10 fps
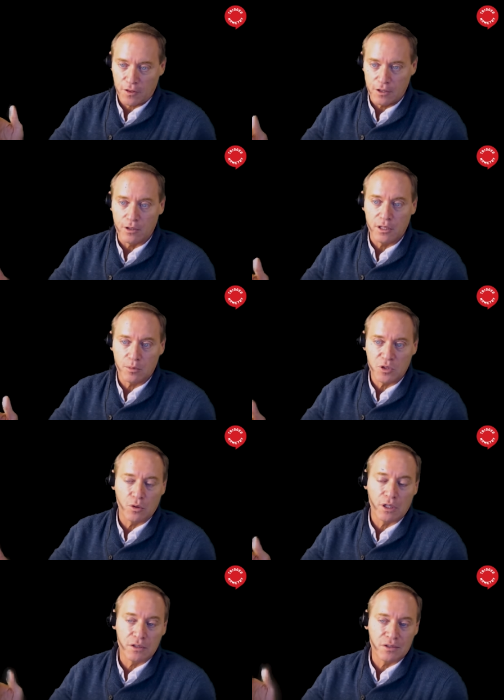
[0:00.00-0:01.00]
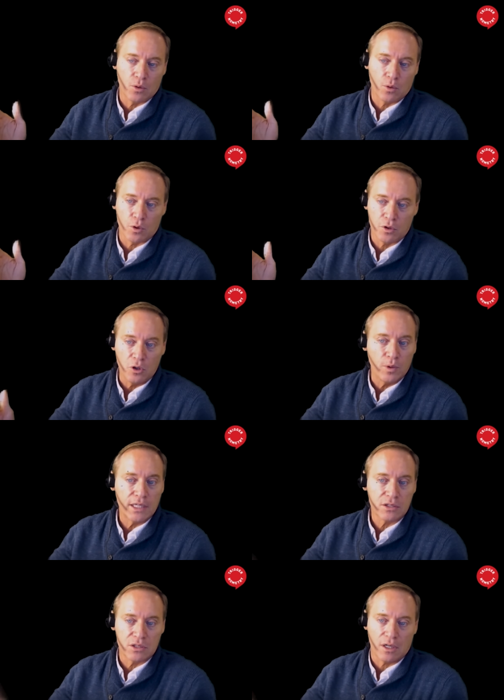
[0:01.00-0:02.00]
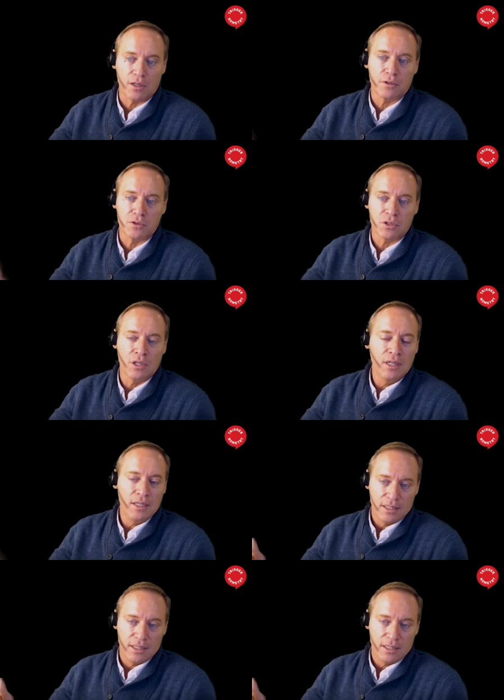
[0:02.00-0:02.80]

Ethereum tokens or US dollars,